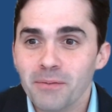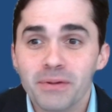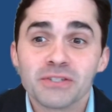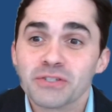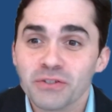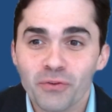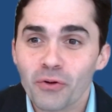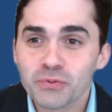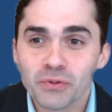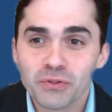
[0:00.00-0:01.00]
business
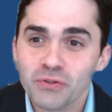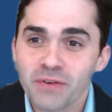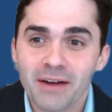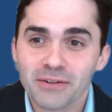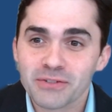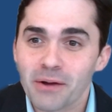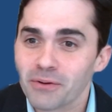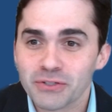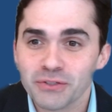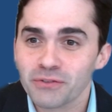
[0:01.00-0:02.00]
divorce, where two founders that were
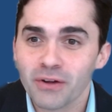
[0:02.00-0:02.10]
initially